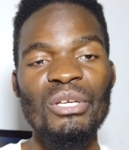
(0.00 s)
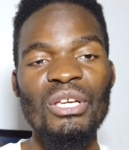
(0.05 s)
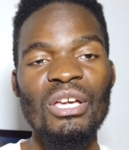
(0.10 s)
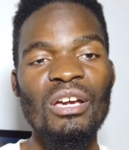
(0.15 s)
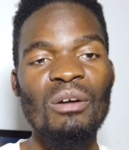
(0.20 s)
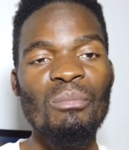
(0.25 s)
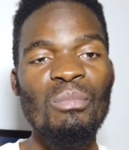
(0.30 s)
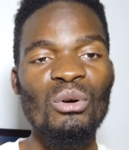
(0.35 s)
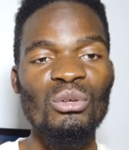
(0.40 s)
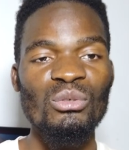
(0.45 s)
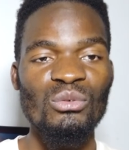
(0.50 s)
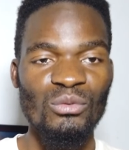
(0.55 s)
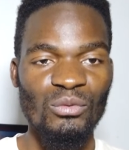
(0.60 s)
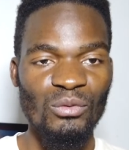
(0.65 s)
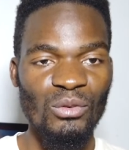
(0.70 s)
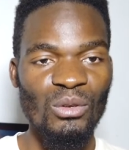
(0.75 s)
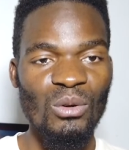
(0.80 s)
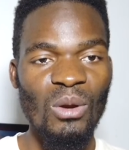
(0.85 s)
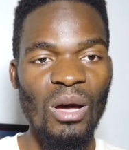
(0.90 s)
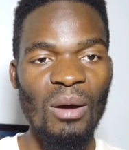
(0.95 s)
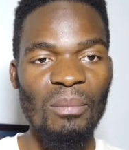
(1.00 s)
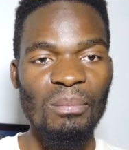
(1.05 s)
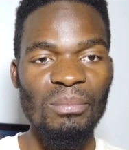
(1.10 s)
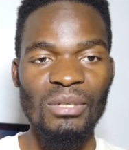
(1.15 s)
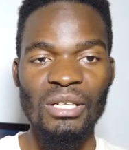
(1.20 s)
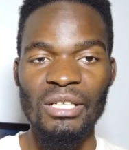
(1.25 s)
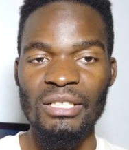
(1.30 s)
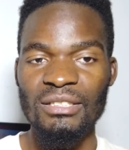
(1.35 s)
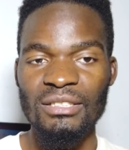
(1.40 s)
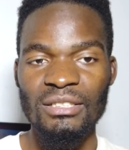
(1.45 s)
be able to follow up,
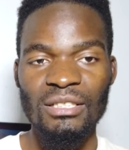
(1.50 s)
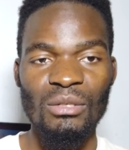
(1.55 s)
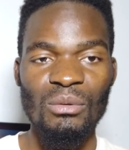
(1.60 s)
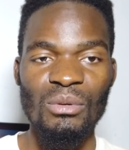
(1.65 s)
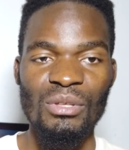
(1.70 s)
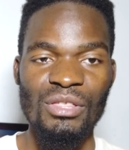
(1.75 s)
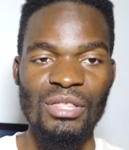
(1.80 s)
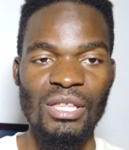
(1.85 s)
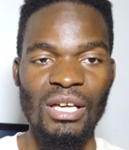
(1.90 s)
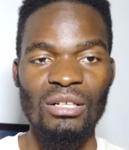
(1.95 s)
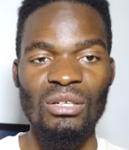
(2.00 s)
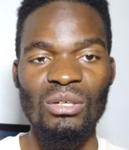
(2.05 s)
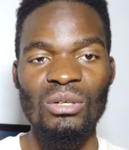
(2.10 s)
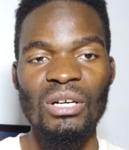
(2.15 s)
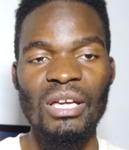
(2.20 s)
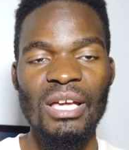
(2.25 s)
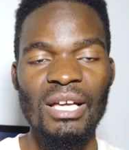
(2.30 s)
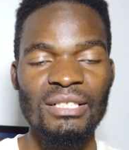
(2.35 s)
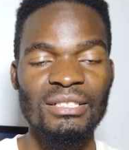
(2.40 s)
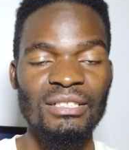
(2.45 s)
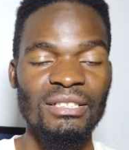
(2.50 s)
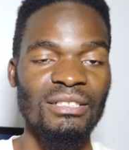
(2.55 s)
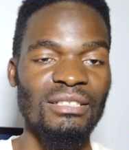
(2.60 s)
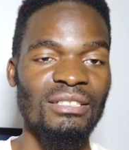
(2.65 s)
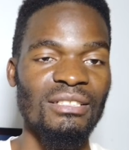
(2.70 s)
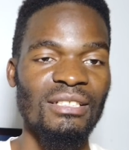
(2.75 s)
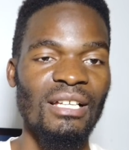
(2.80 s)
let's say with the lawyers and